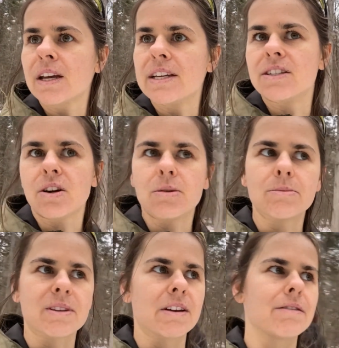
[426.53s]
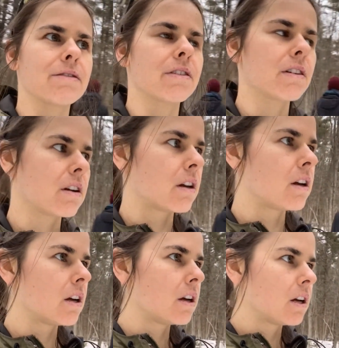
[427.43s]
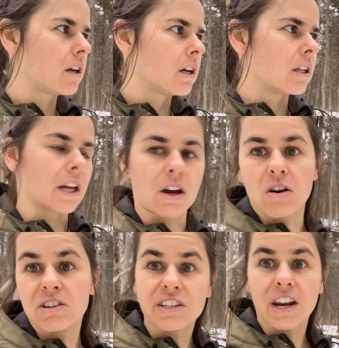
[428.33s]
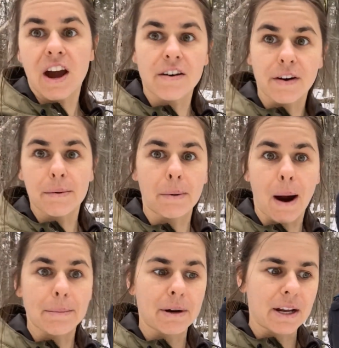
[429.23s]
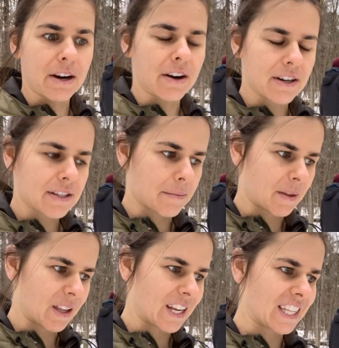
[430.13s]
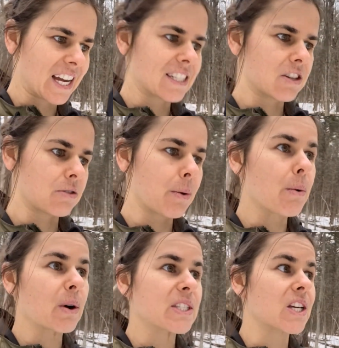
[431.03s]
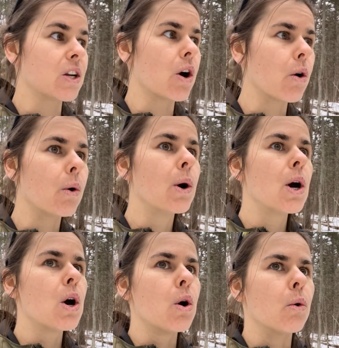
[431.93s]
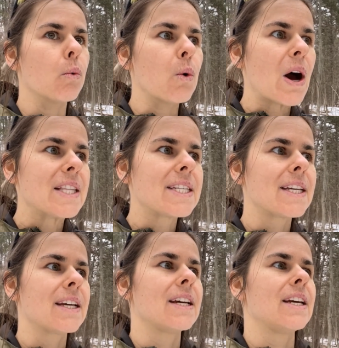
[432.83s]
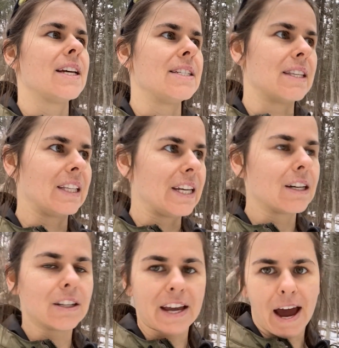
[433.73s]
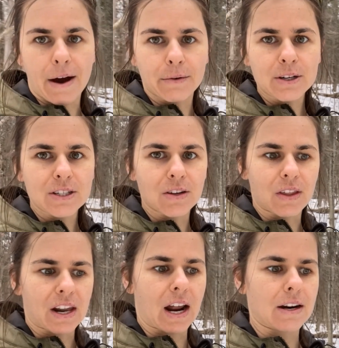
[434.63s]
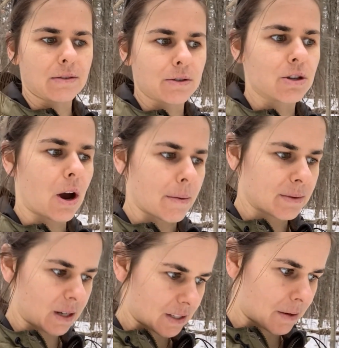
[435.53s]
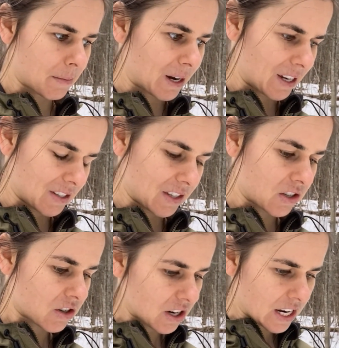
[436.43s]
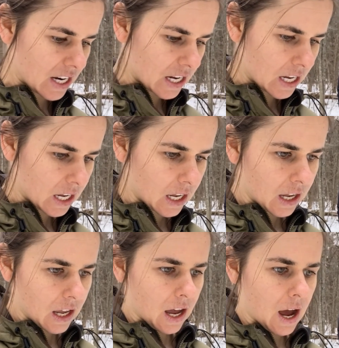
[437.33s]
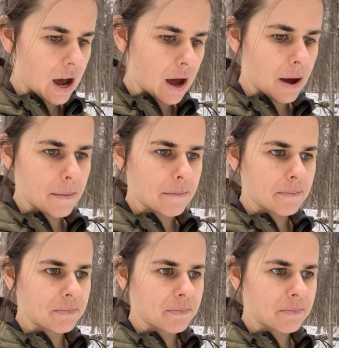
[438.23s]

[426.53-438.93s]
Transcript: in terms of like, oh, stay off our property or something like that. It's just we want to know what is legally ours so that I don't chop down somebody else's tree. Yeah.